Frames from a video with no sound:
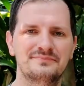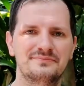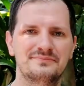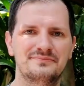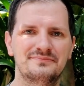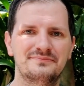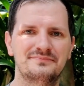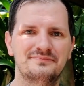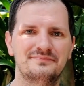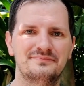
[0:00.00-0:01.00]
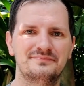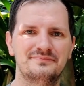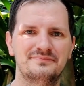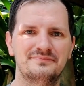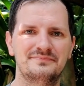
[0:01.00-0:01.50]

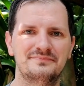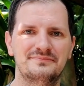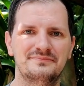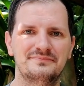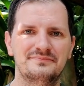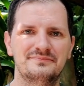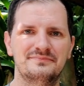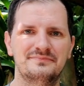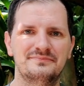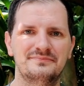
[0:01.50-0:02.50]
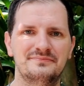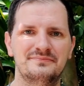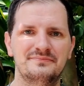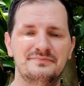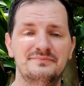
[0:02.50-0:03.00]

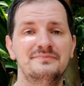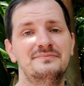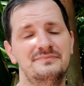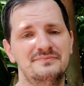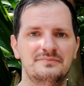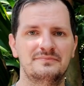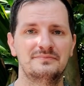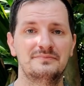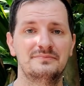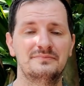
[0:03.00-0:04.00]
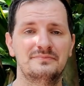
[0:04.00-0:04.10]
[no speech]